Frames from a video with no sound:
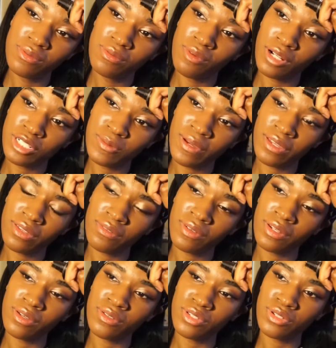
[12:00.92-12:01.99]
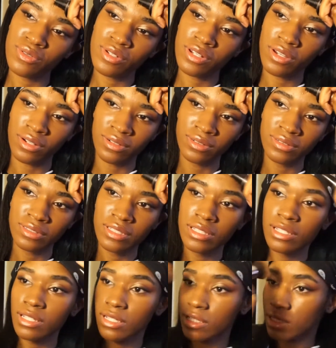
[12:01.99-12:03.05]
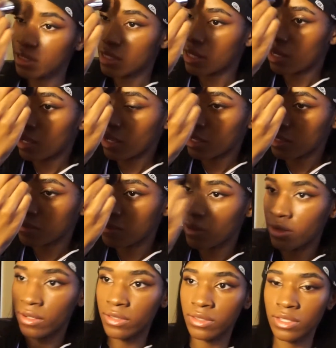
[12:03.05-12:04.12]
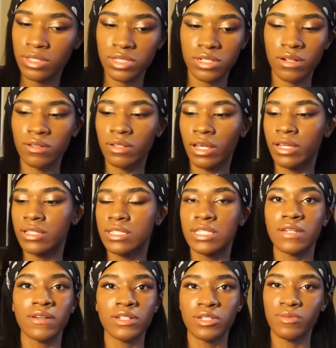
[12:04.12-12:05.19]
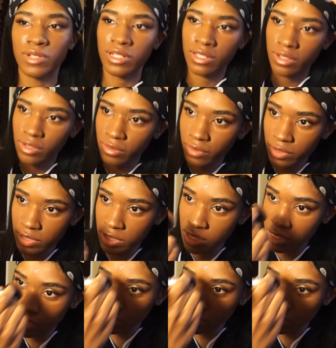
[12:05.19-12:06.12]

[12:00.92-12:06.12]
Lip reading: watch my other videos, you would know that I am on the Starlets here at Dominican University